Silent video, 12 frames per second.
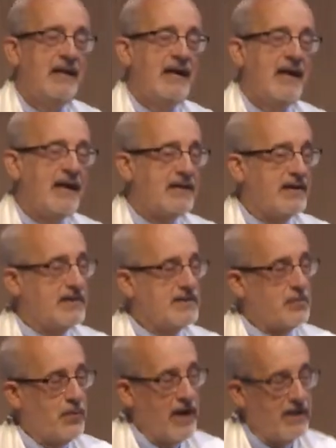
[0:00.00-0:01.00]
and it is
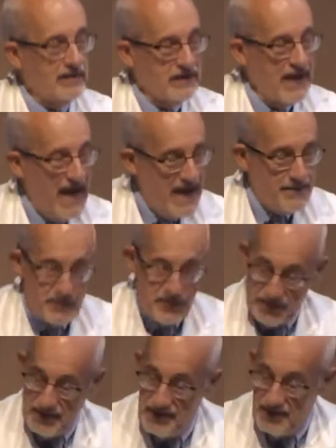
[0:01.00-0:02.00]
well
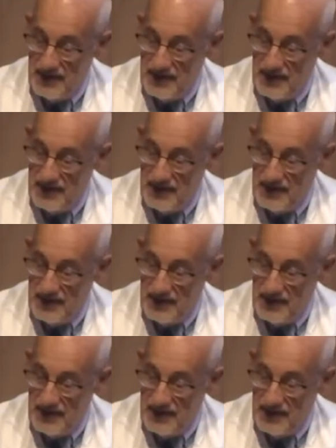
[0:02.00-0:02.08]
captured